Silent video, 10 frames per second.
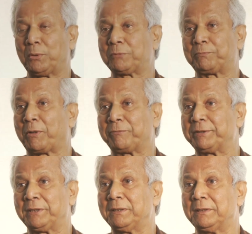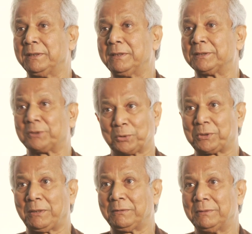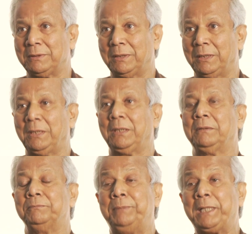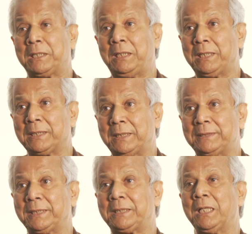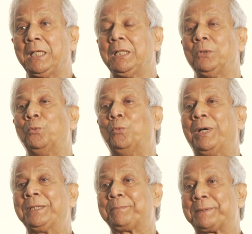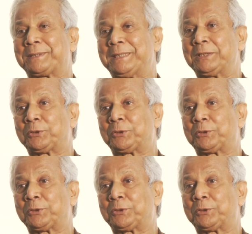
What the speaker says: both profit and social, be clear, is it 1%